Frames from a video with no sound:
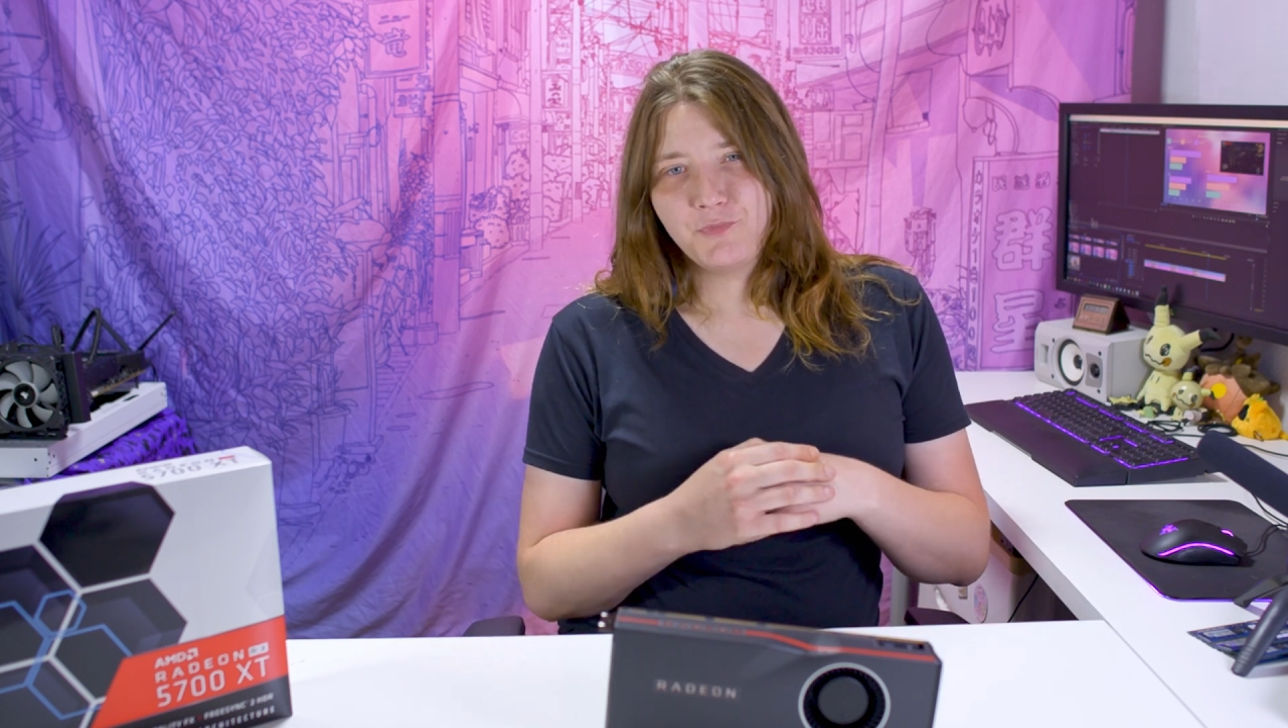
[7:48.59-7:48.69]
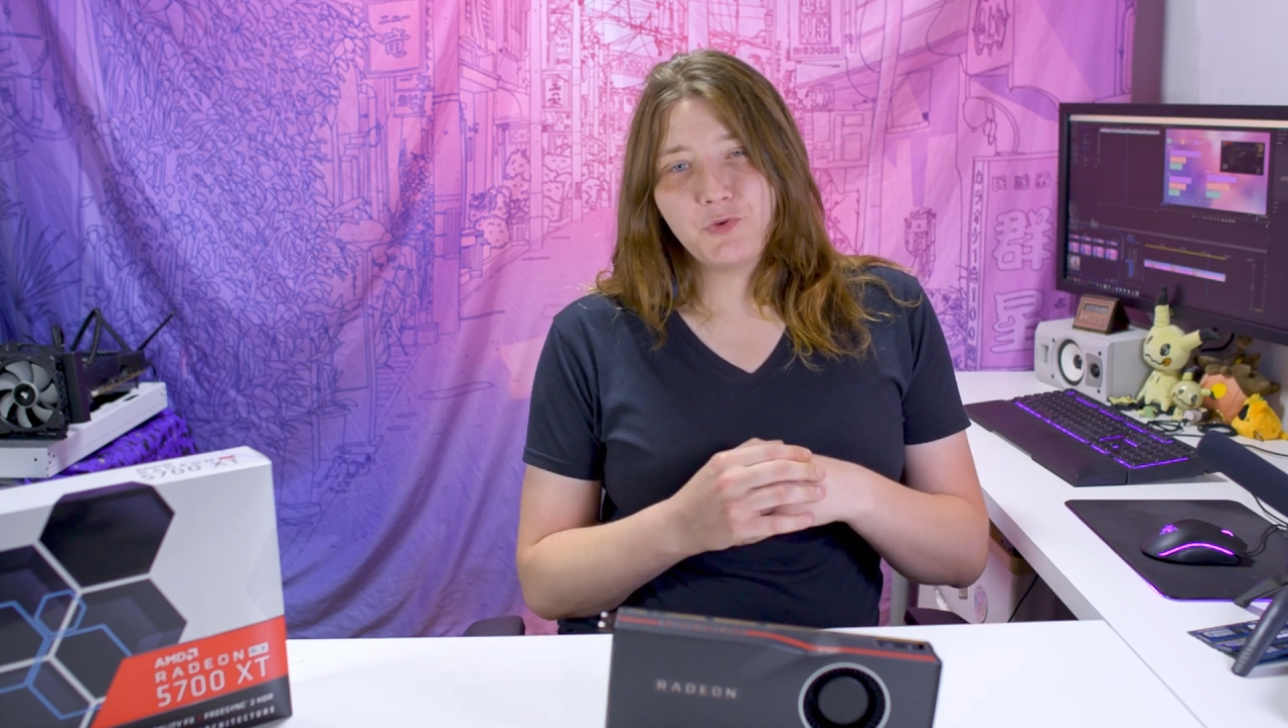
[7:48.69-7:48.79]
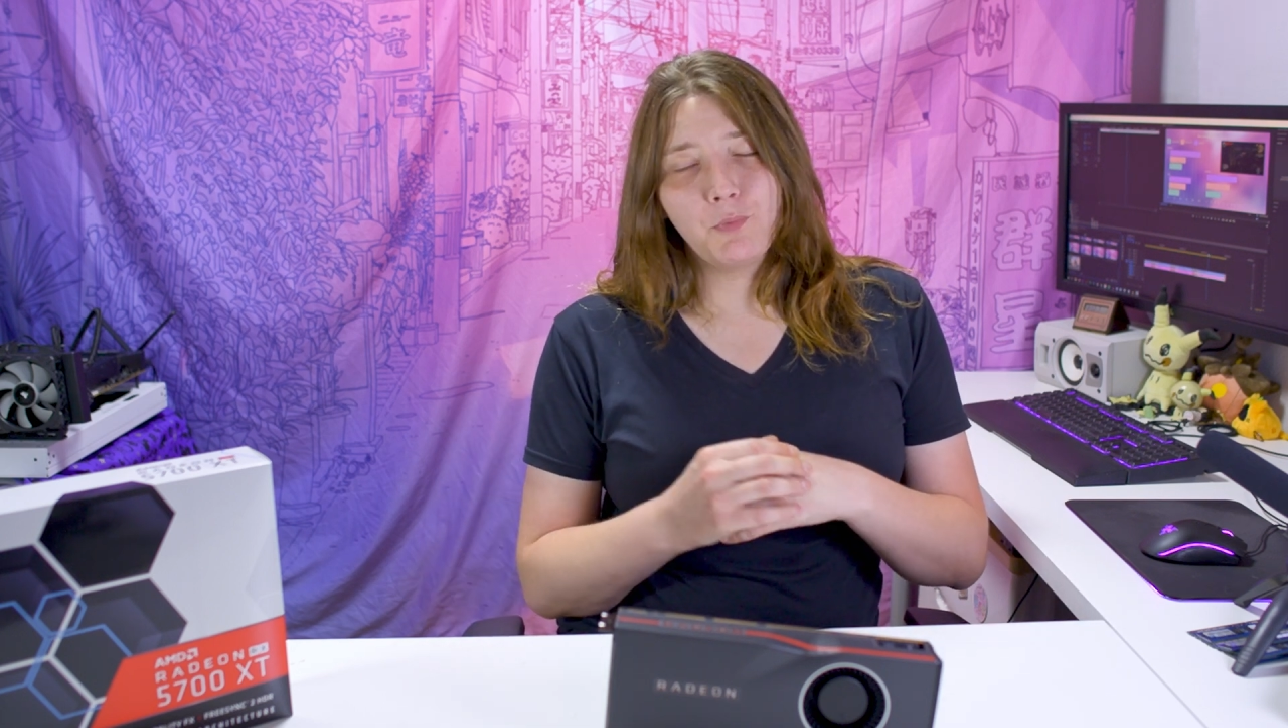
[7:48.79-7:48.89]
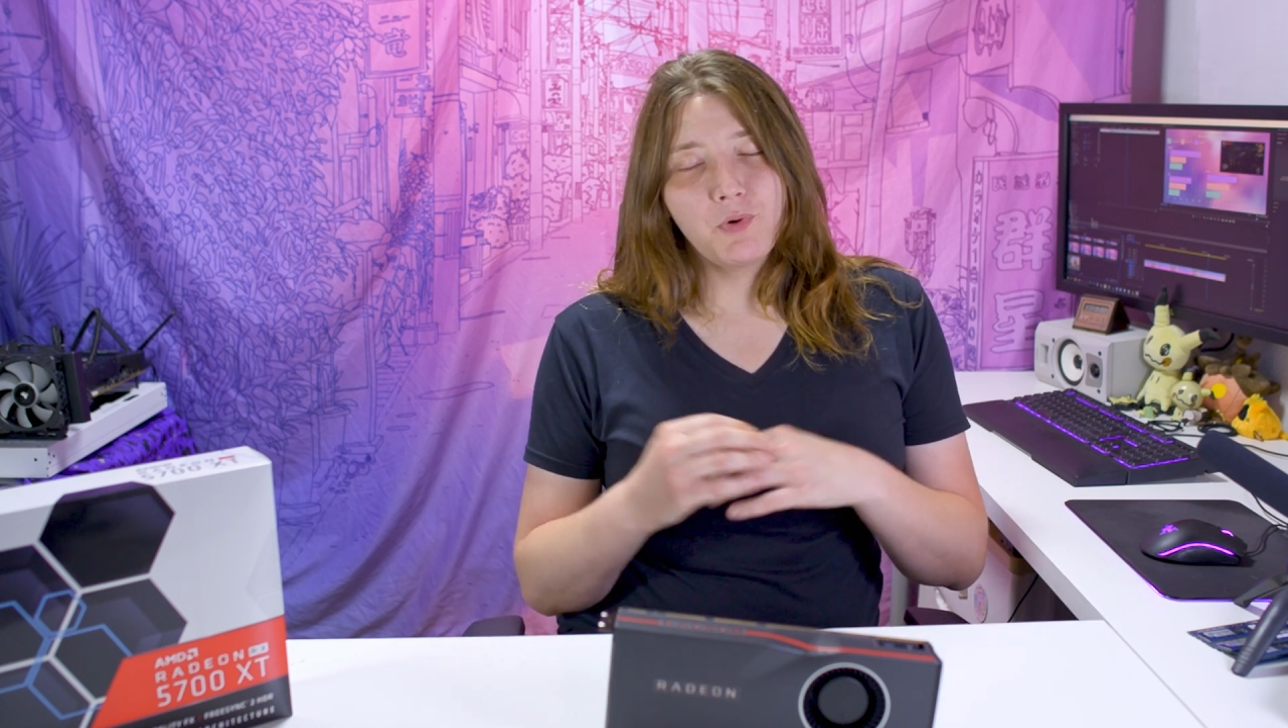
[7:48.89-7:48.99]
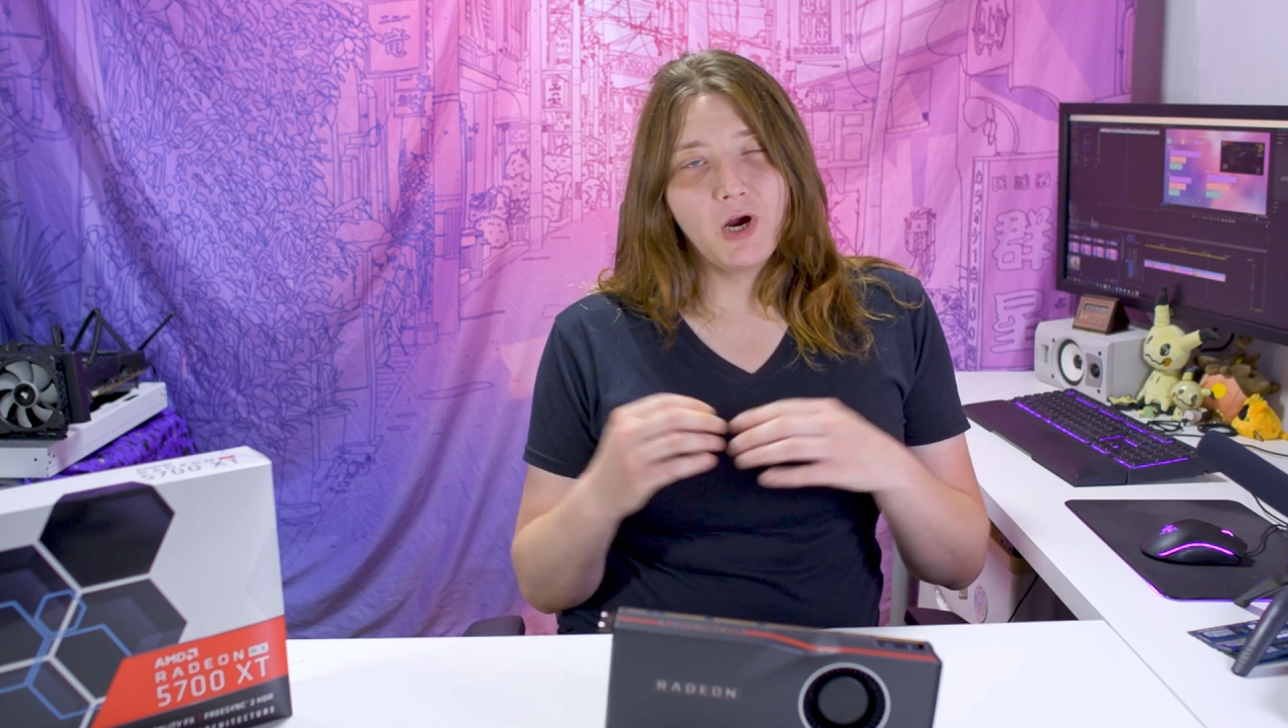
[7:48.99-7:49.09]

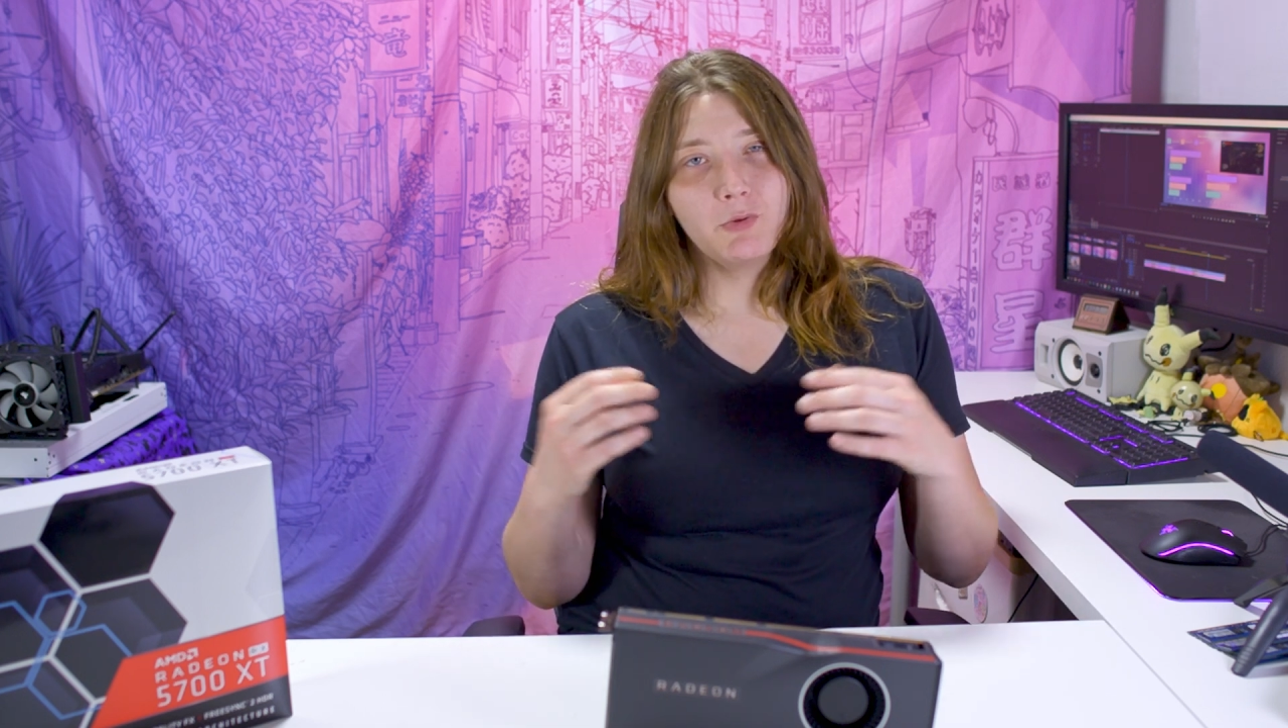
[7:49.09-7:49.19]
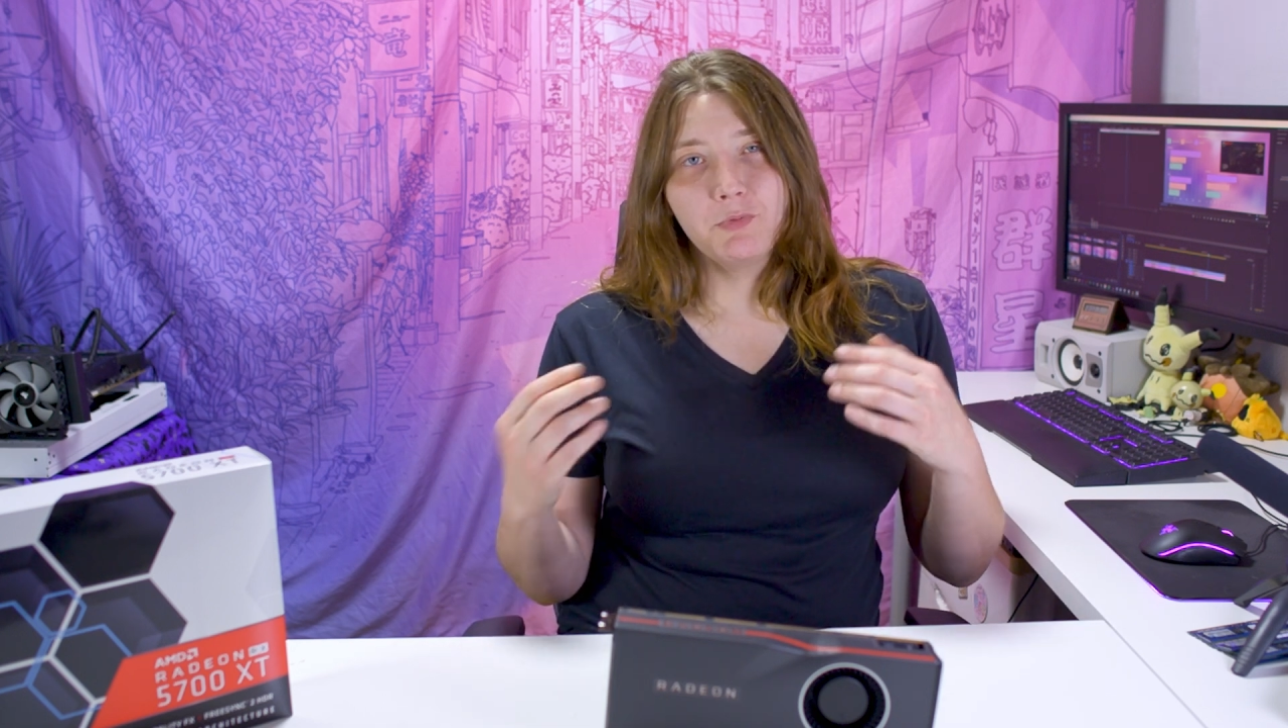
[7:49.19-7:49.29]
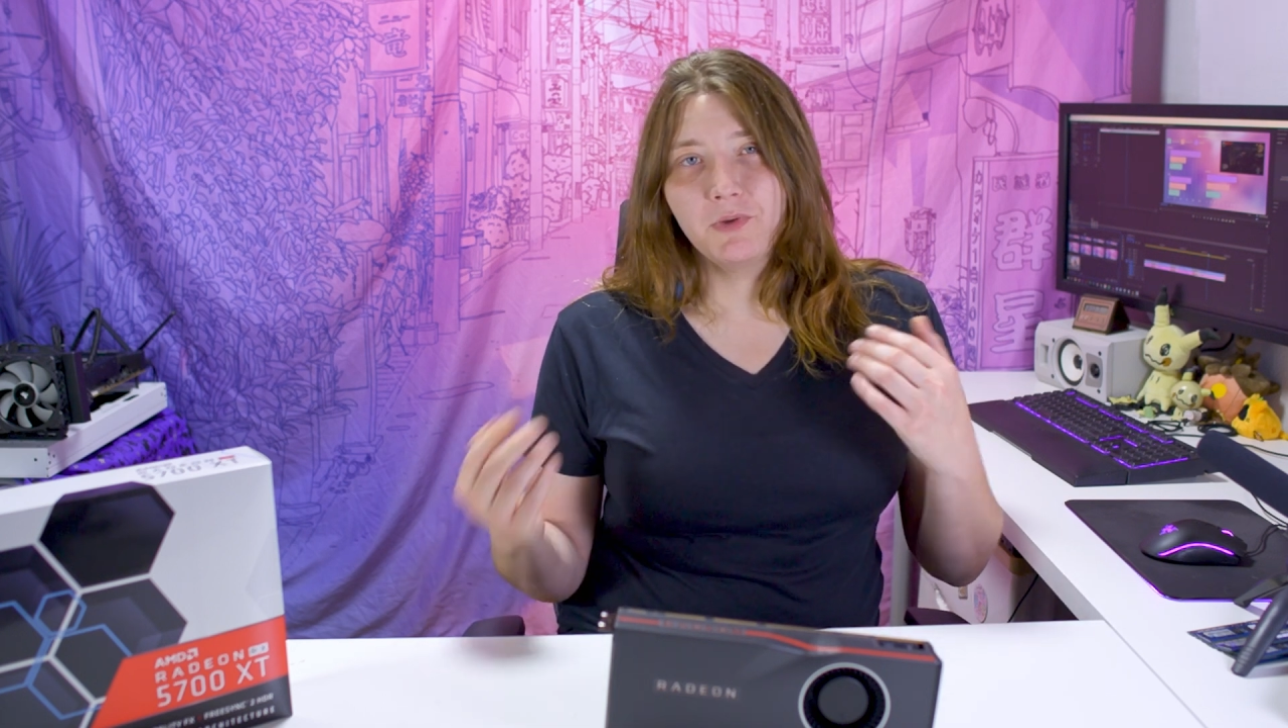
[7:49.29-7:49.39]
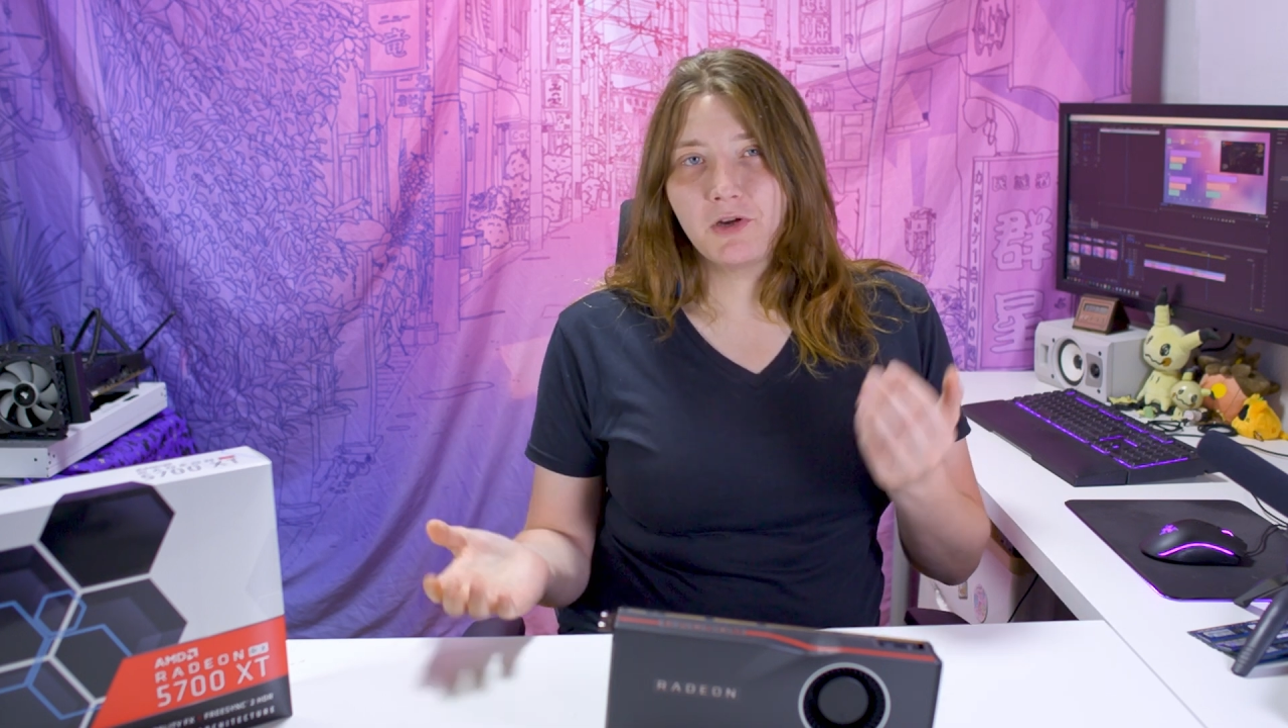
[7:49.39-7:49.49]
There'll probably be